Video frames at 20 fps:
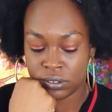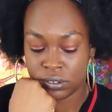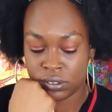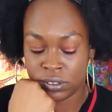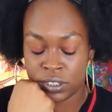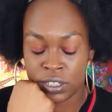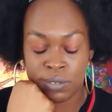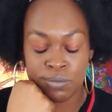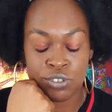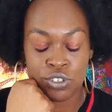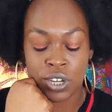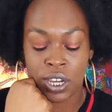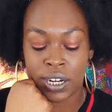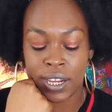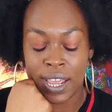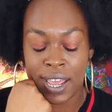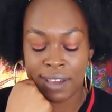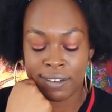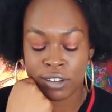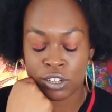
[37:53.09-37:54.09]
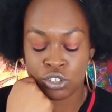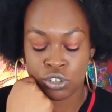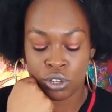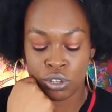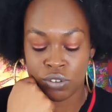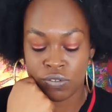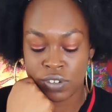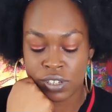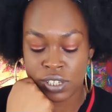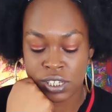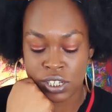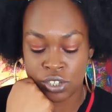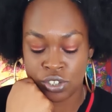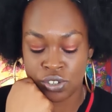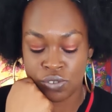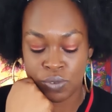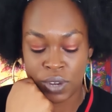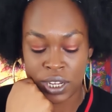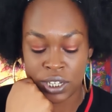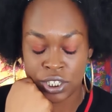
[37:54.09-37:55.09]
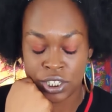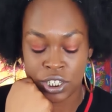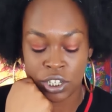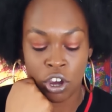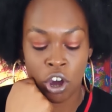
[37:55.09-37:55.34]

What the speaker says: them trying to have control over the situation,